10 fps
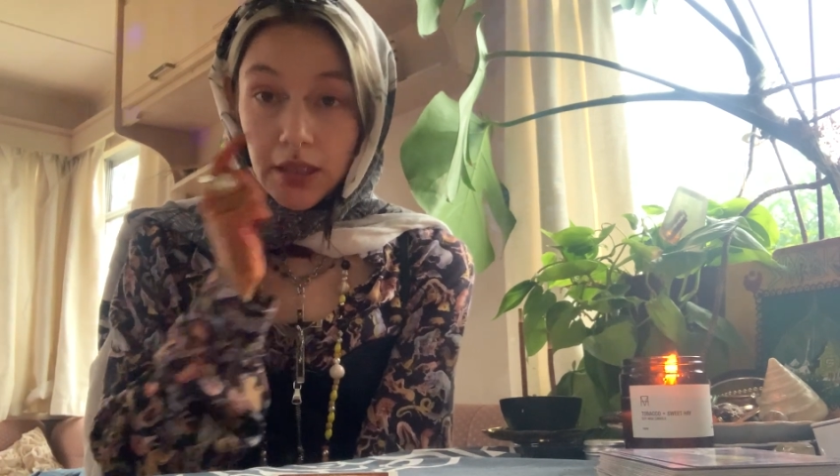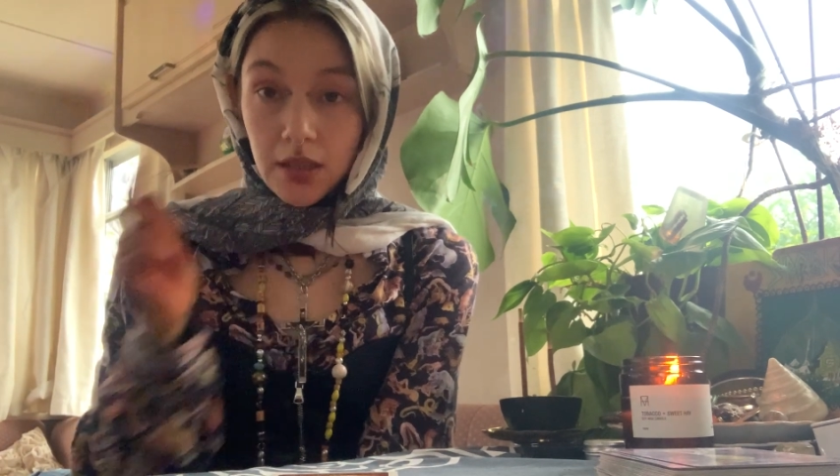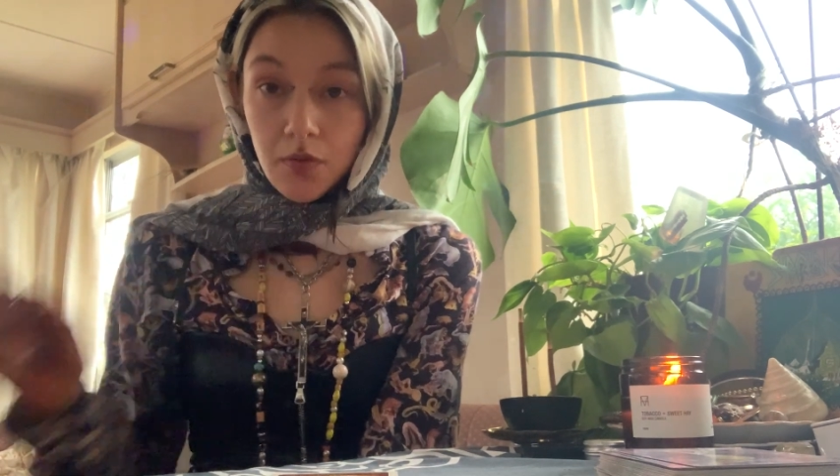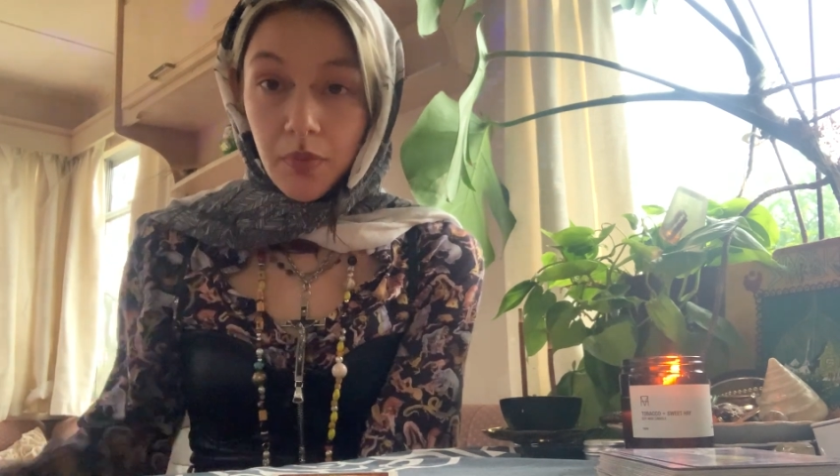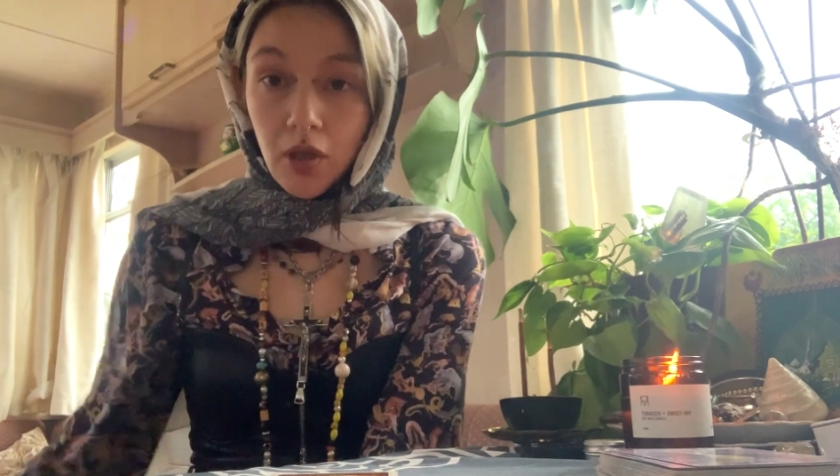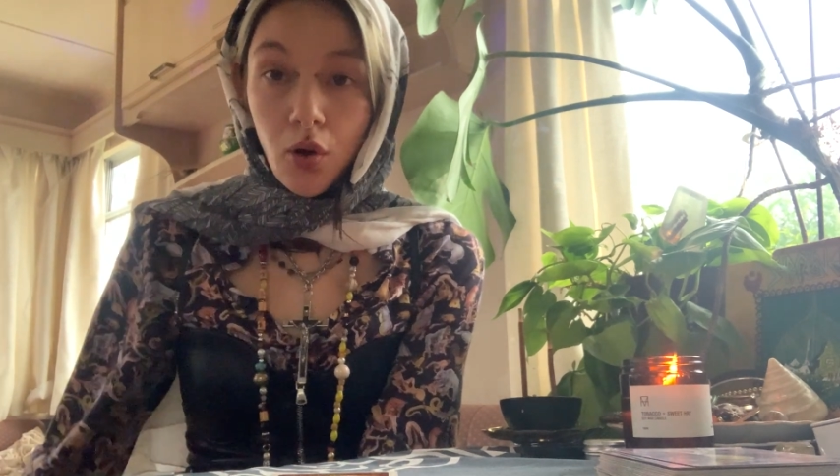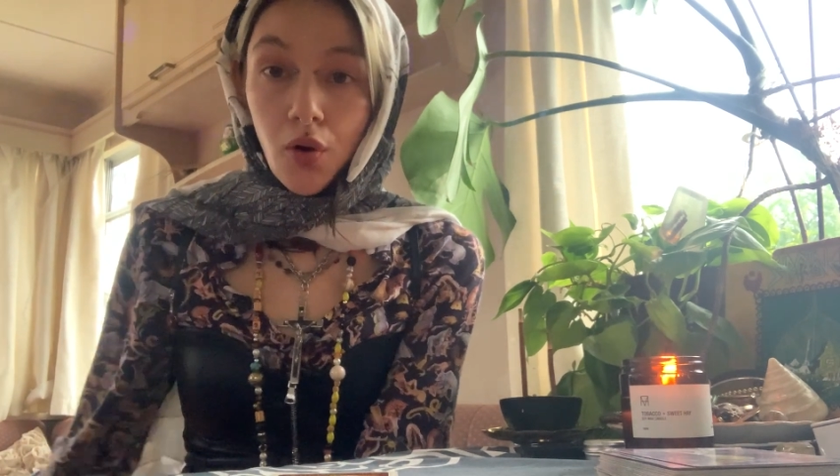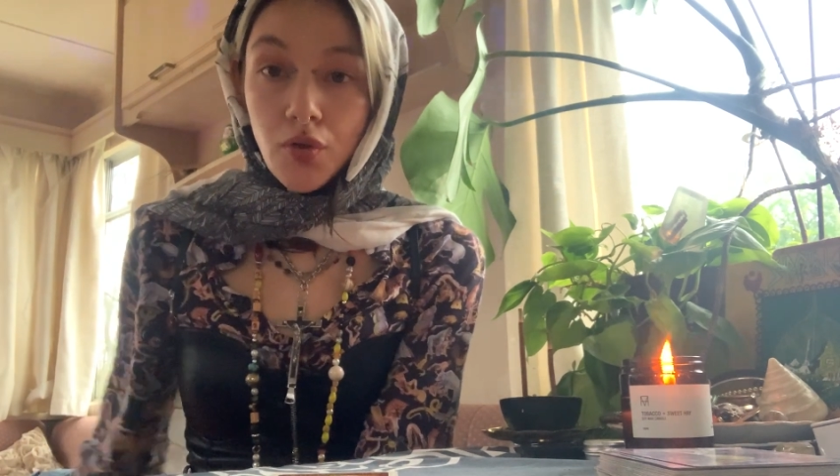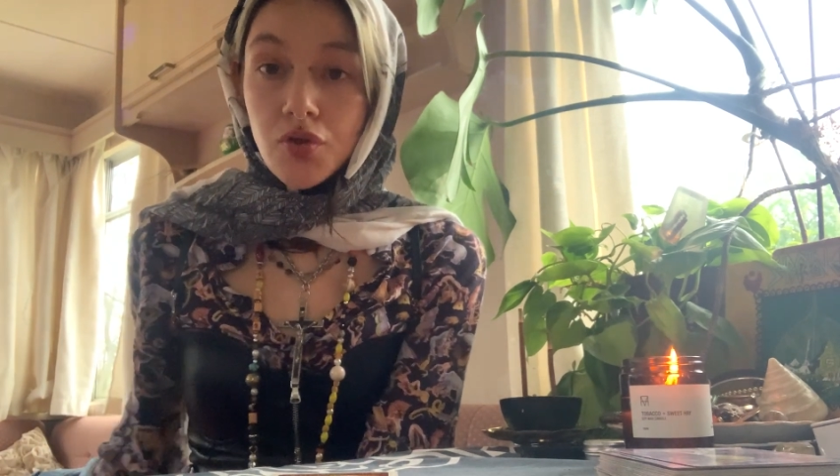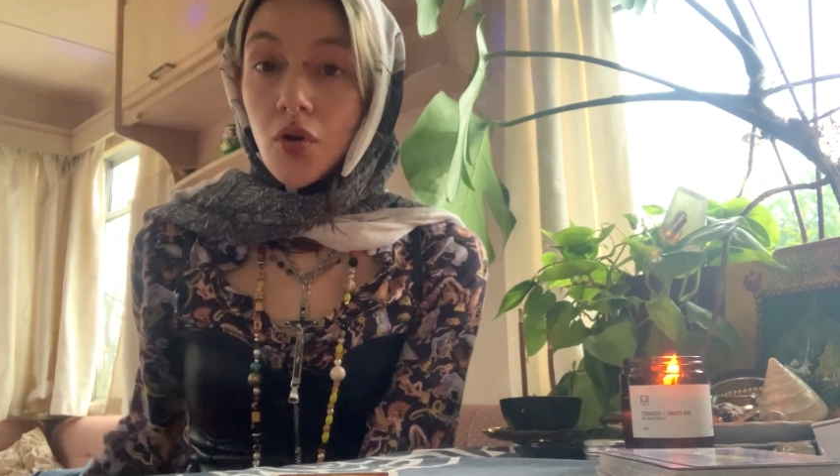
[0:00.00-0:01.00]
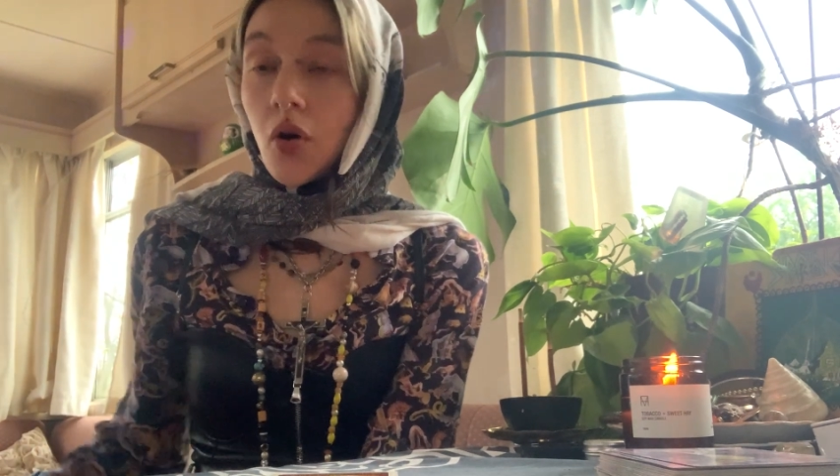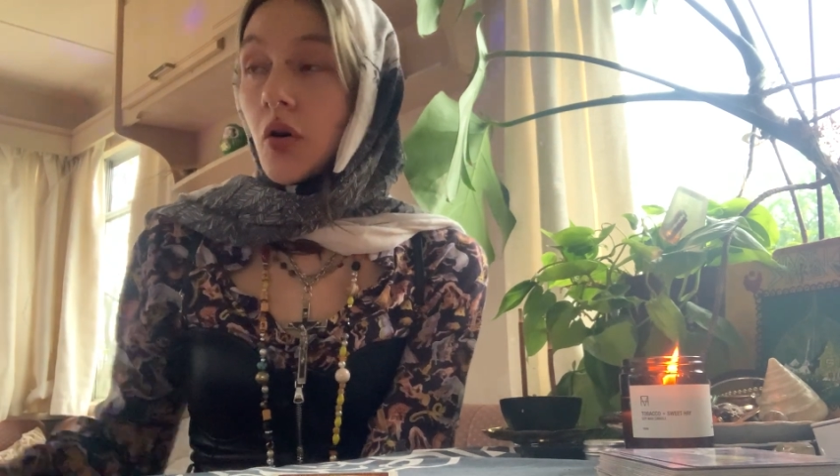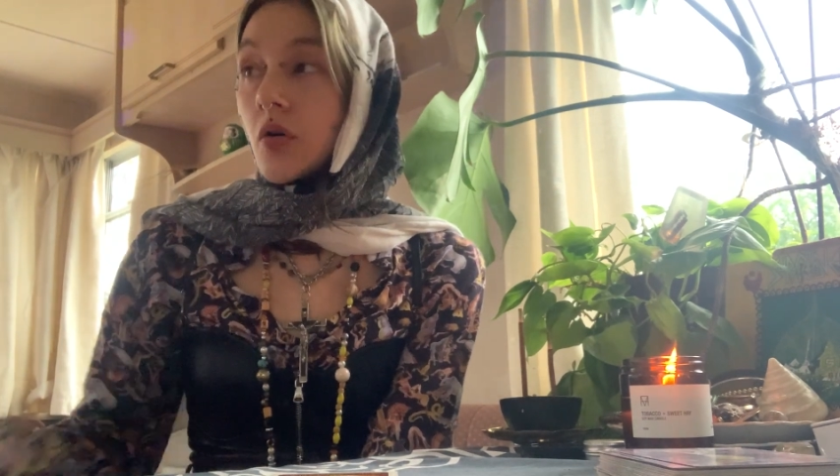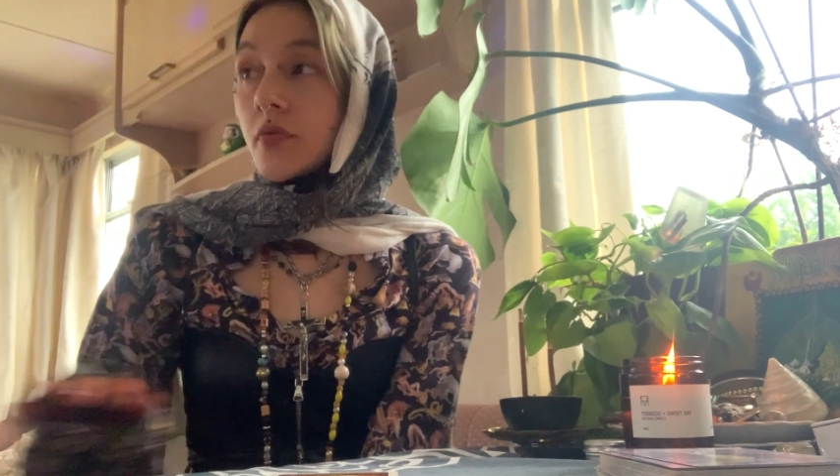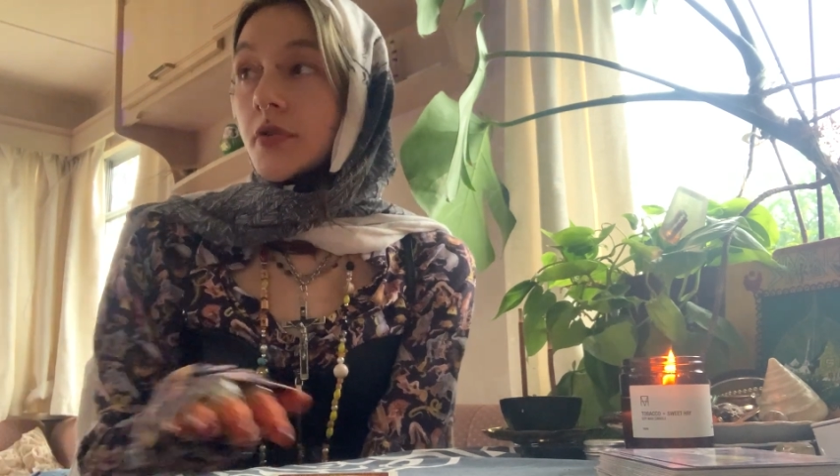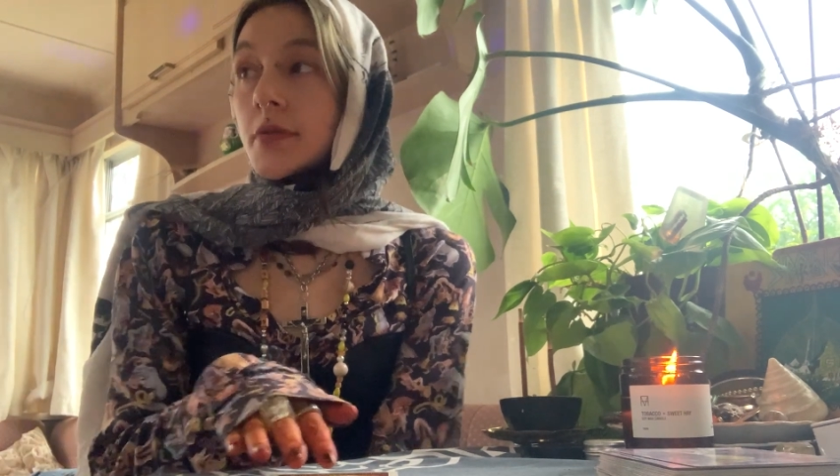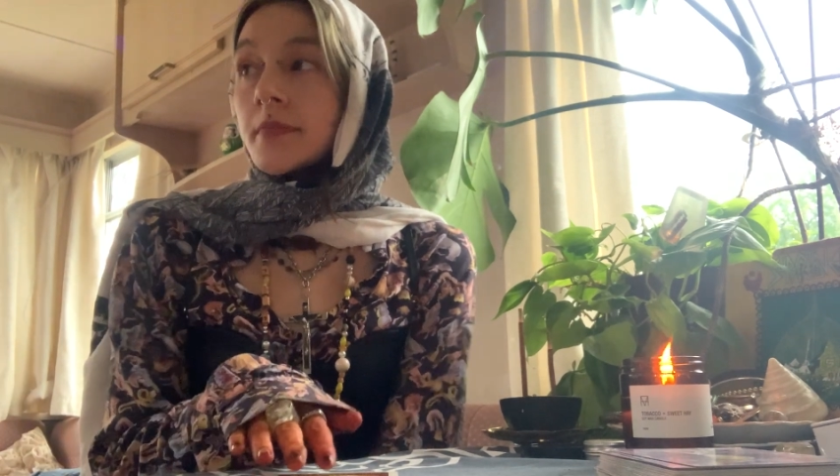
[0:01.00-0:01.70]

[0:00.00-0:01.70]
is because of